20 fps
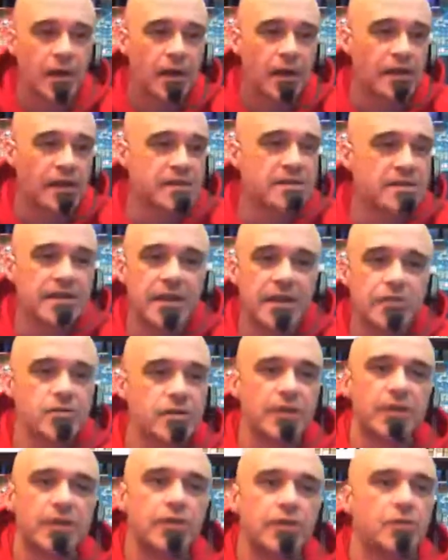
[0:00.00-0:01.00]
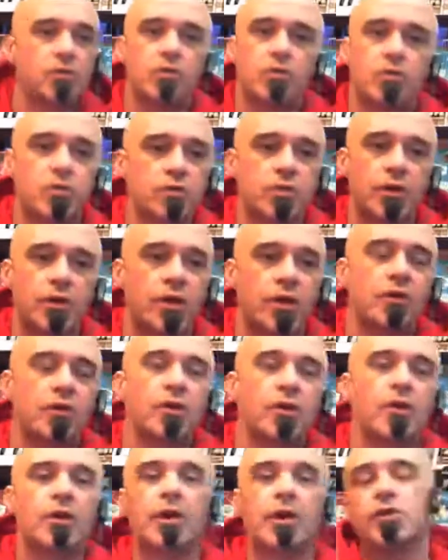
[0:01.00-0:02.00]
and that's literally you know,
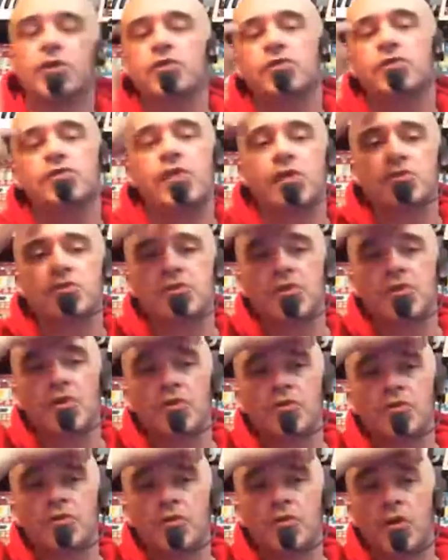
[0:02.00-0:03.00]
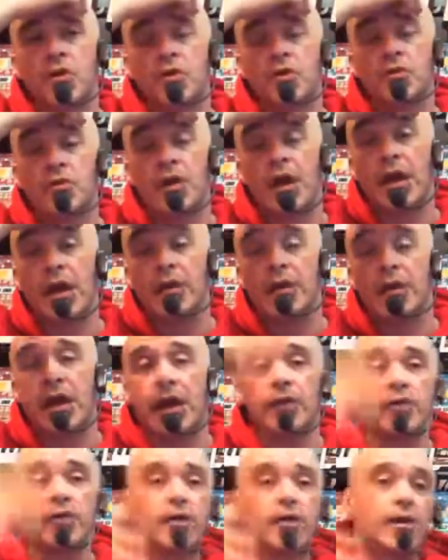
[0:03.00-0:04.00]
like you touched on
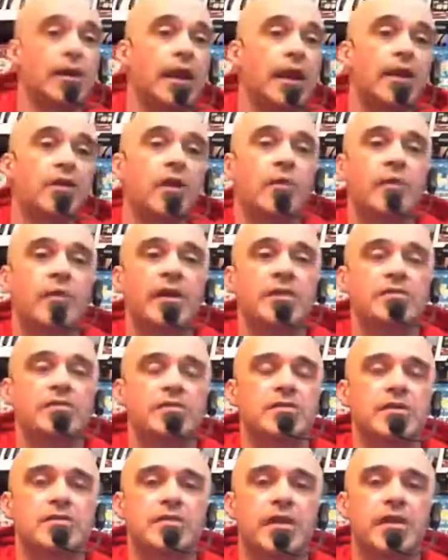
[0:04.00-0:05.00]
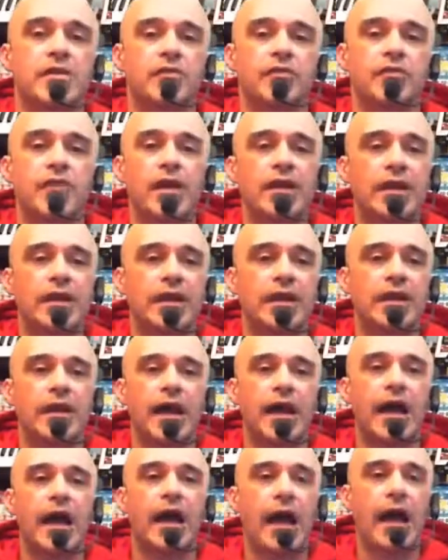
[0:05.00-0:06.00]
how the Clown Army is like a friendly
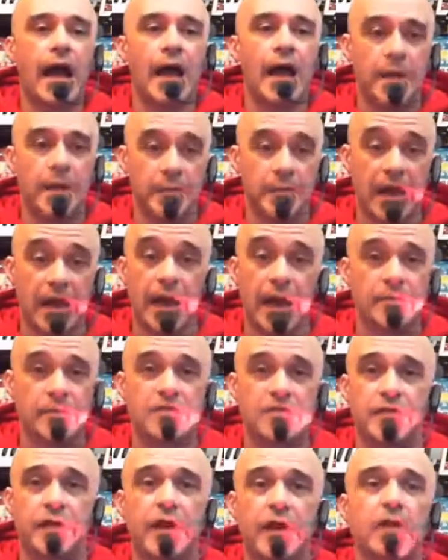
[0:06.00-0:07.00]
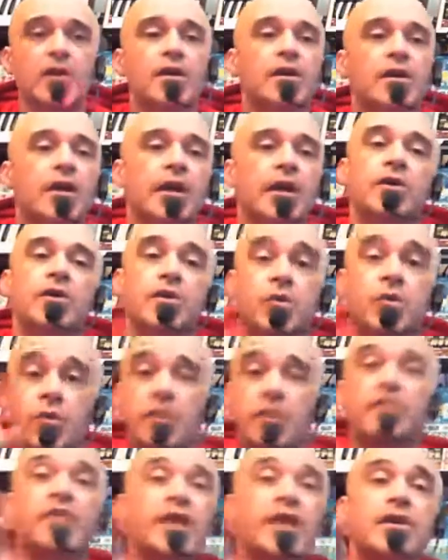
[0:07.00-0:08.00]
atmosphere. Like you
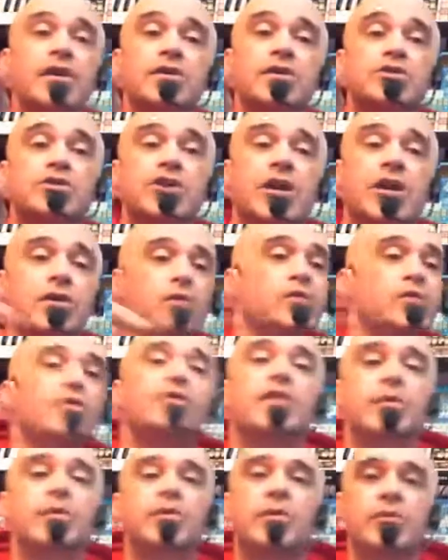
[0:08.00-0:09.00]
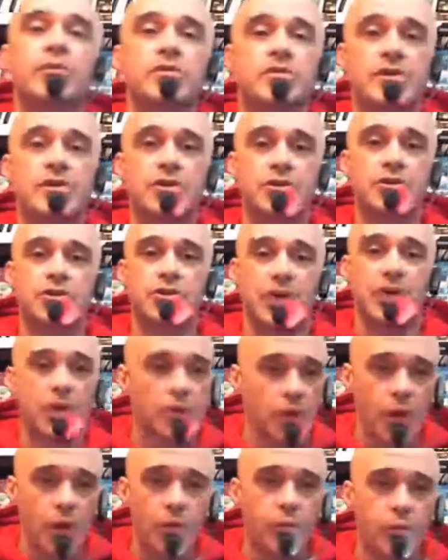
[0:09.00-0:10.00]
can think it's shit, you can think my music is shit,
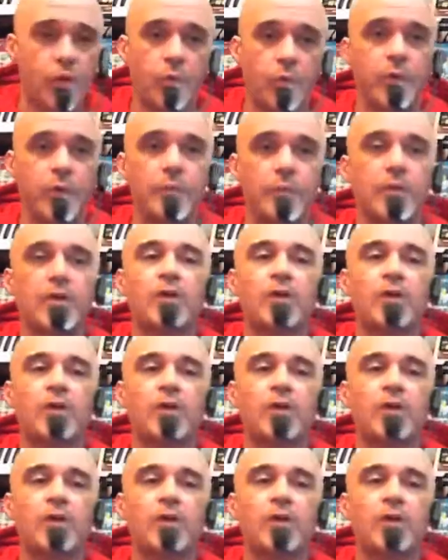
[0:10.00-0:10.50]
no problem,